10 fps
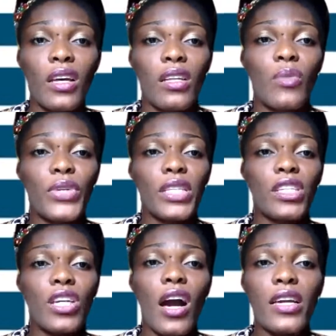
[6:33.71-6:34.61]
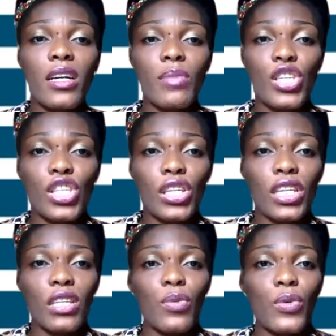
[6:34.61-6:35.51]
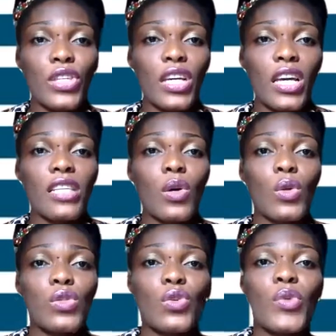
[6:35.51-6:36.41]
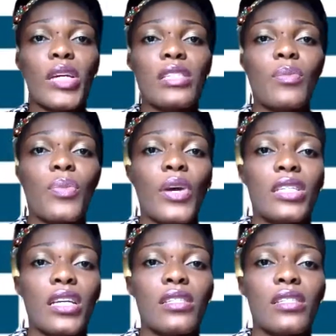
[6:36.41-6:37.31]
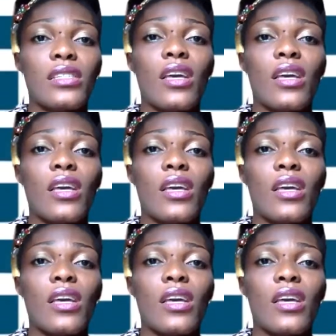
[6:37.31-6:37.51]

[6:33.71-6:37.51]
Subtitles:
The British High Commissioner in Abuja has also raised the protest